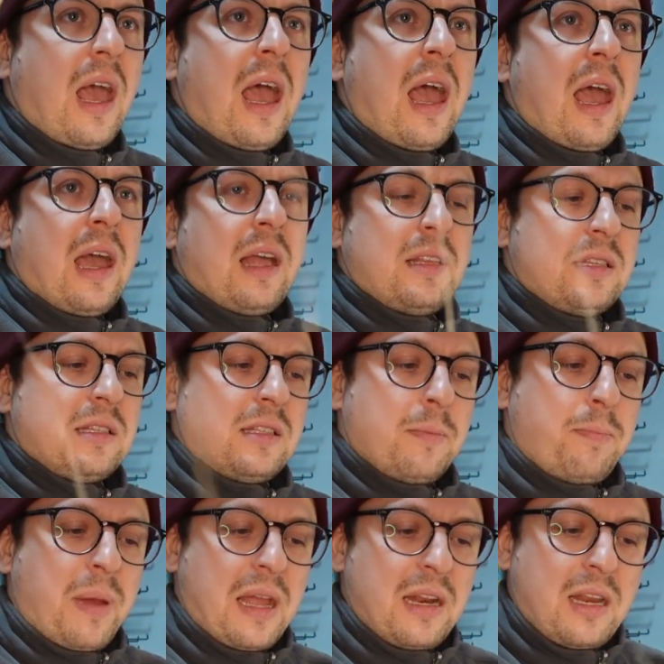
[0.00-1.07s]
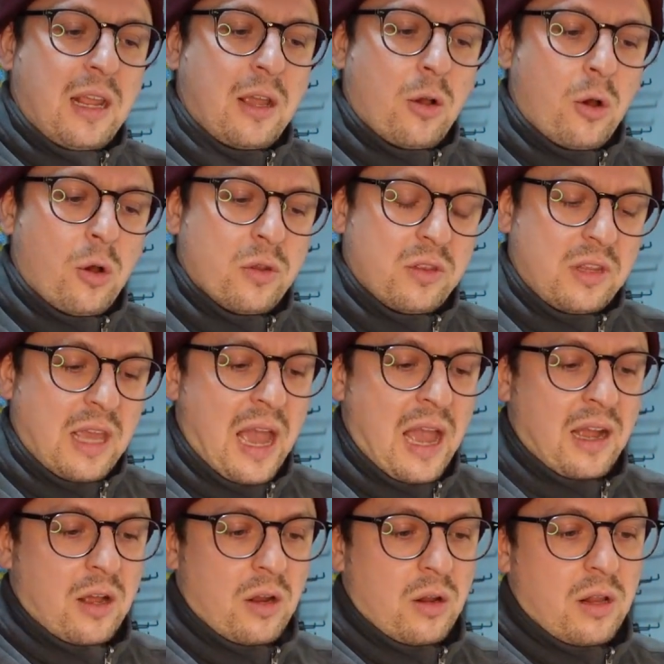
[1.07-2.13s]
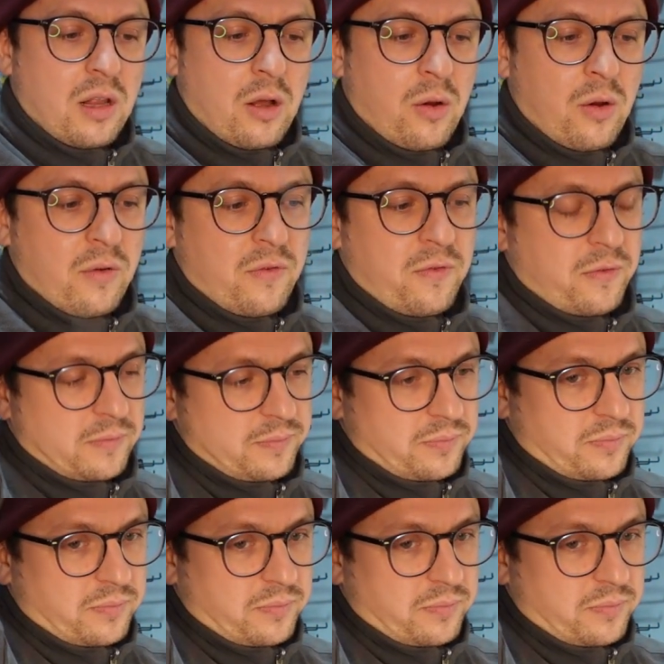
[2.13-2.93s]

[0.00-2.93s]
and depending on the angle of